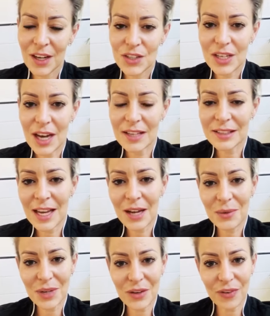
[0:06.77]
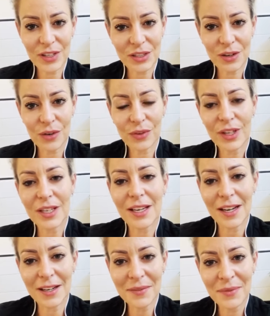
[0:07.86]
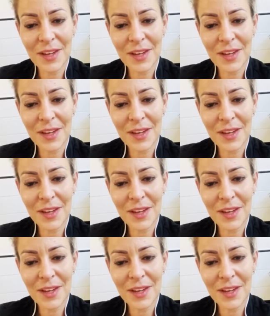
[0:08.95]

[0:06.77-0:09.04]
She hasn't had a refresh in over a year.